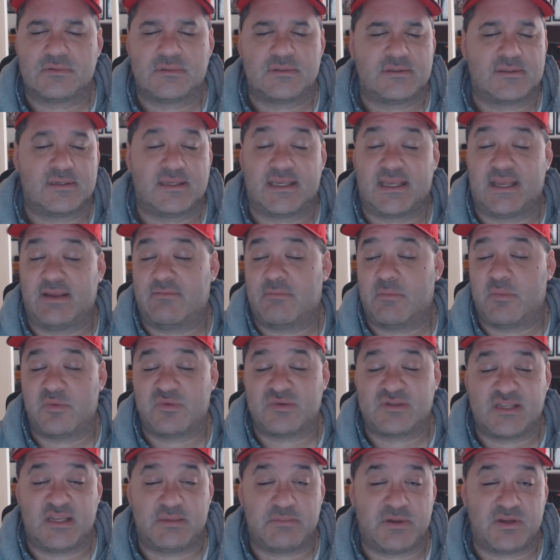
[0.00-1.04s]
can't remember
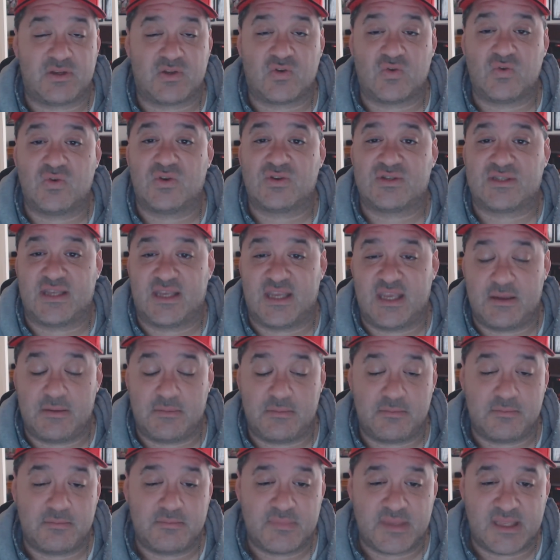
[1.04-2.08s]
his name, but kudos to
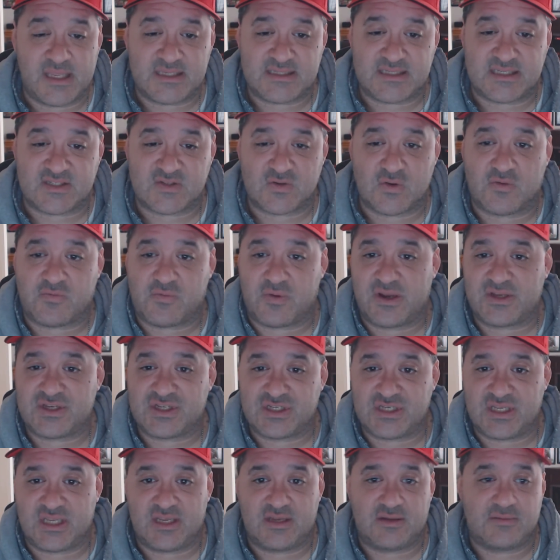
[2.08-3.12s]
him. He's a software
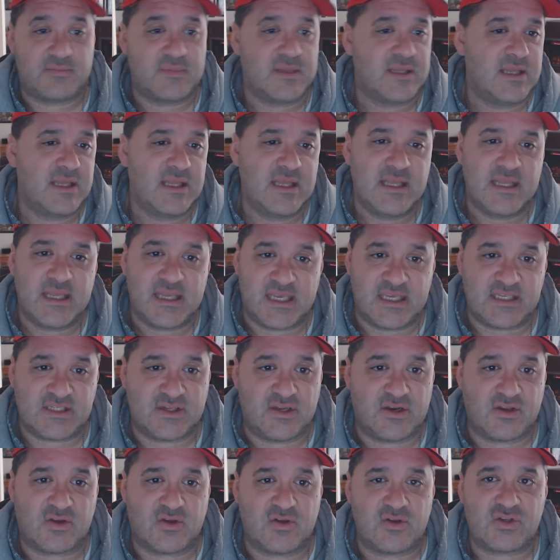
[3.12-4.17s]
engineer. He's done
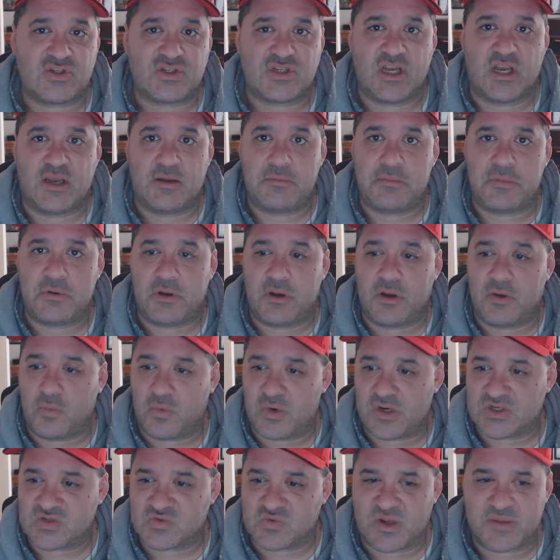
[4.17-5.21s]
a good job
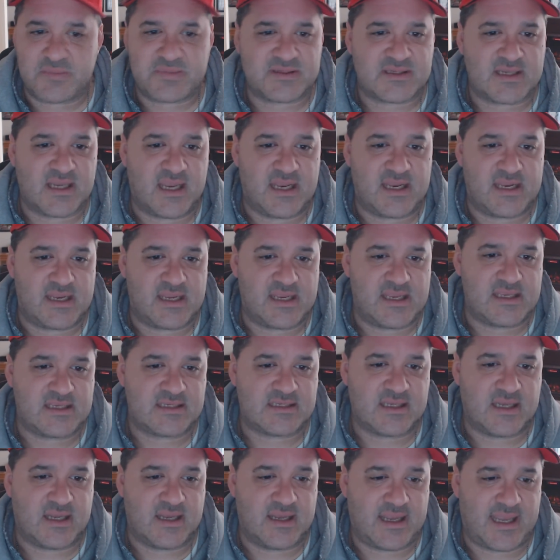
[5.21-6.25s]
with his website, his
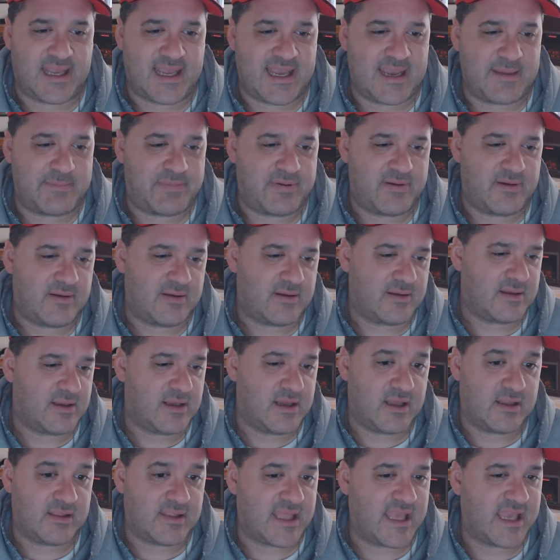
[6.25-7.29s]
app.
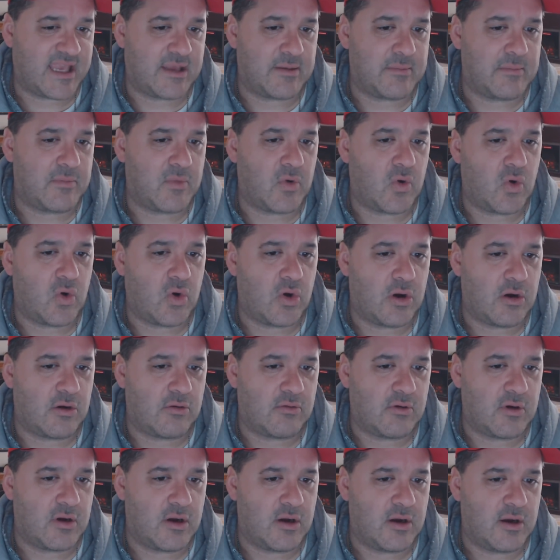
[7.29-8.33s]
Like him
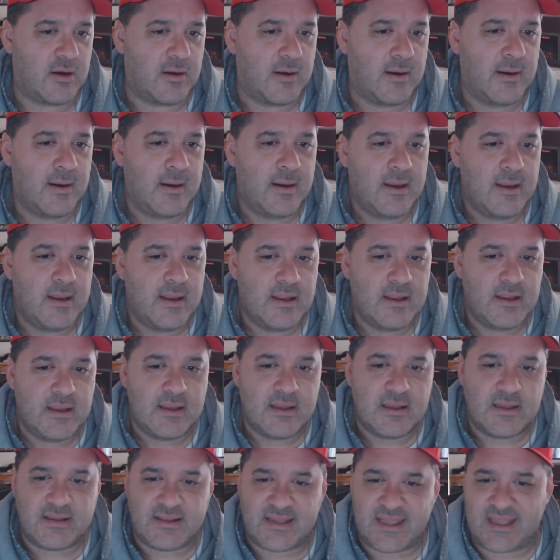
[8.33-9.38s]
or
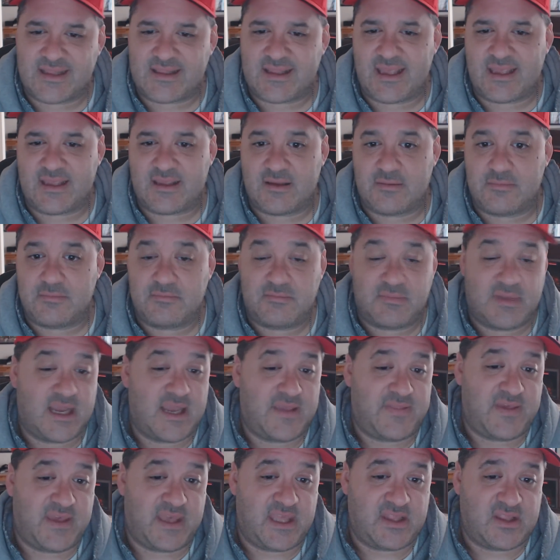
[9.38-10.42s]
not like him, I
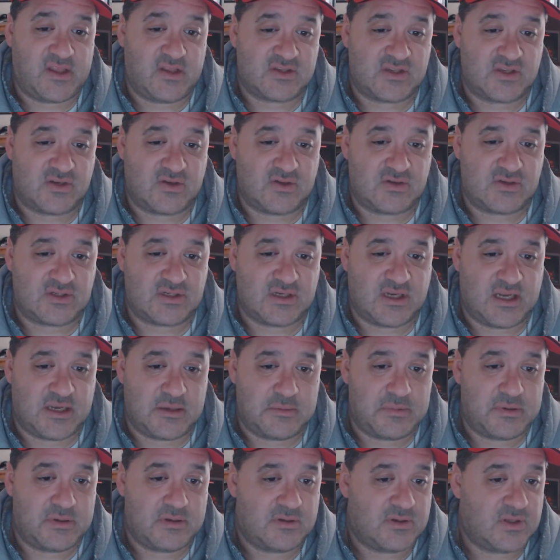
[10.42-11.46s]
think he does a good
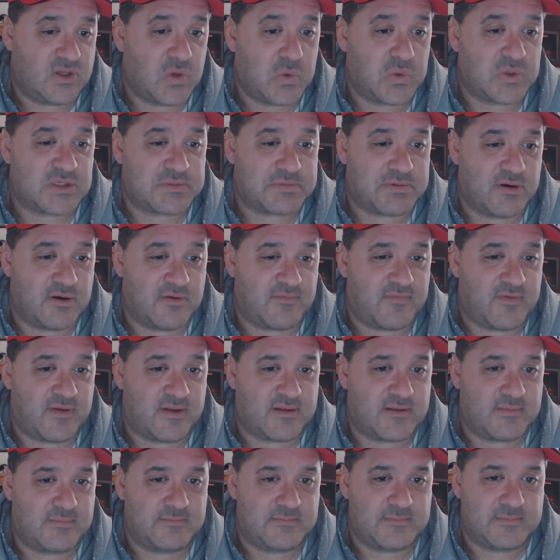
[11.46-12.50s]
job. No one's
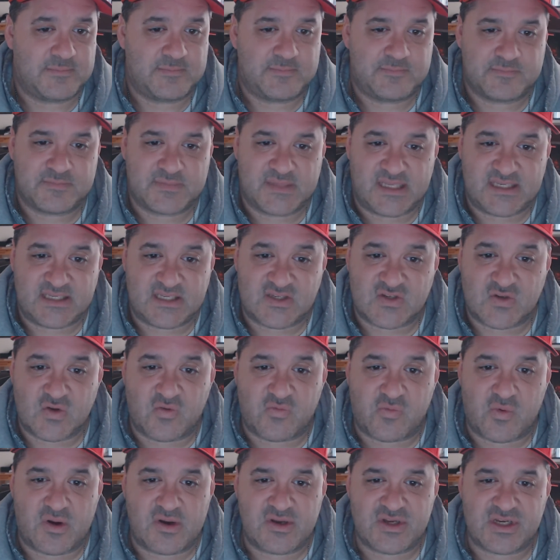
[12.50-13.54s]
perfect. He's a
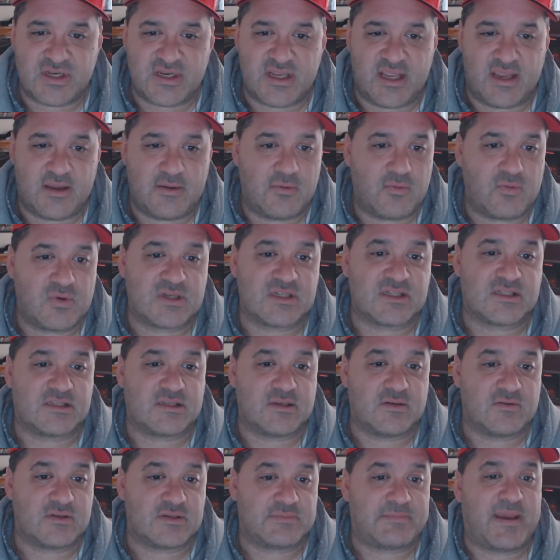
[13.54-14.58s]
software engineer with
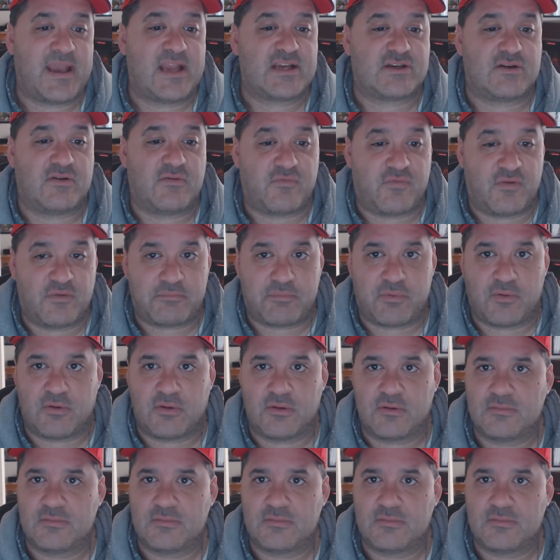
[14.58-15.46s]
his passion of football,